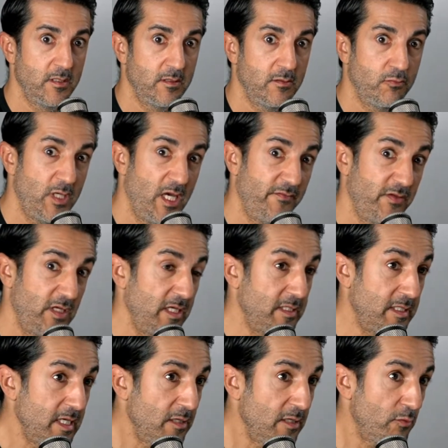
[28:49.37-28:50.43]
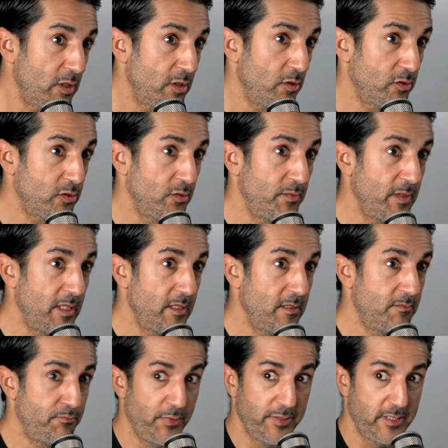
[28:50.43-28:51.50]
we have an idea what it ought to be,
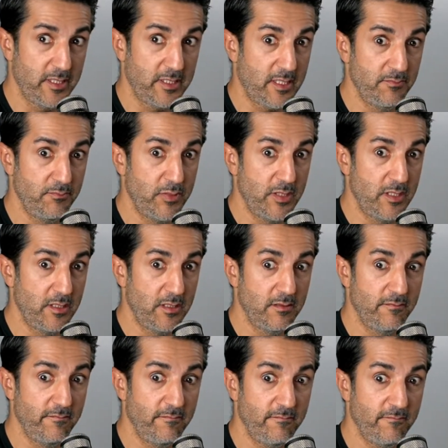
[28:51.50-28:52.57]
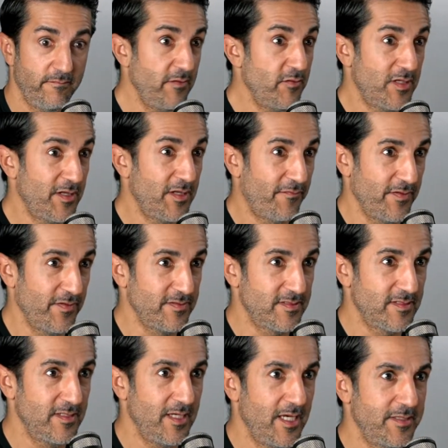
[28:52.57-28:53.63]
but then it can be very different.
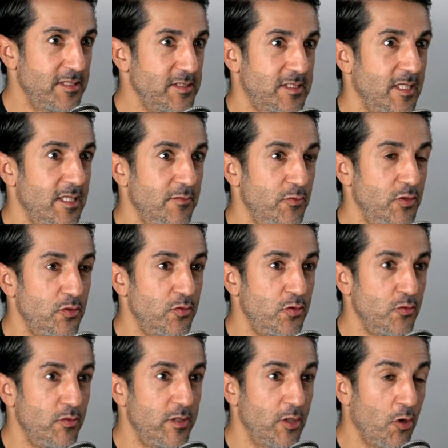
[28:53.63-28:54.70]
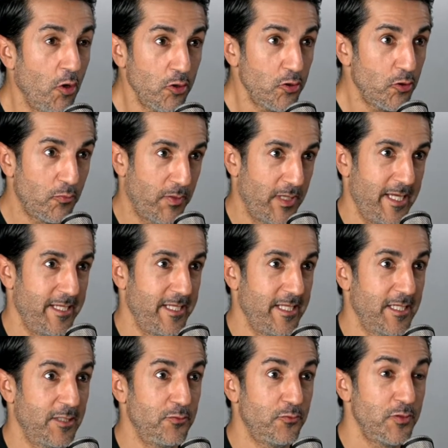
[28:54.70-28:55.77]
And then suddenly when you're doing all your planning
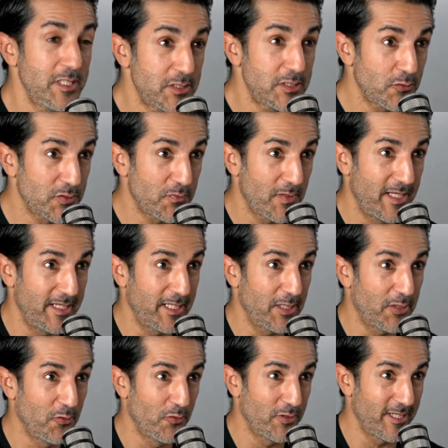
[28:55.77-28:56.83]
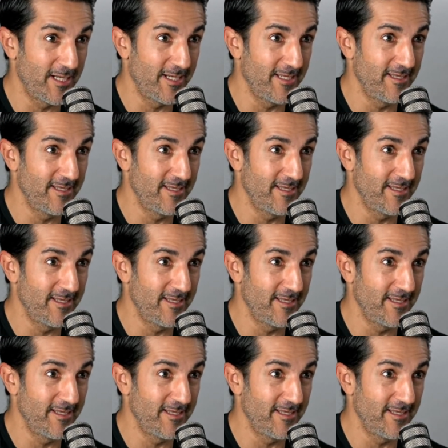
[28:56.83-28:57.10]
and resource planning accordingly,